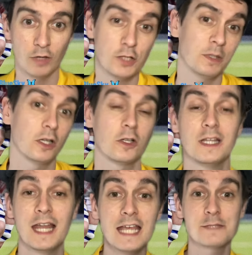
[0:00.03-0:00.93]
Rachel McGloin
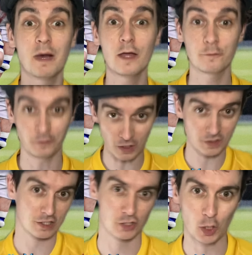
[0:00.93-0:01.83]
is my
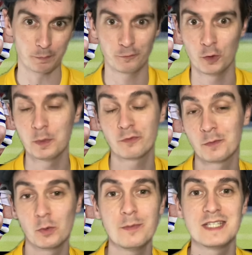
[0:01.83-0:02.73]
first top performer from the
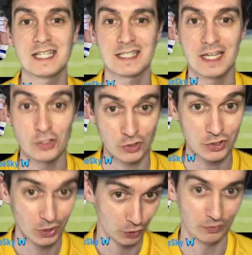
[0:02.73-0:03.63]
Women's Six Nations
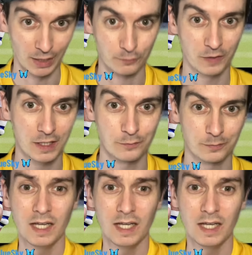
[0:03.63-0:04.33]
round 5.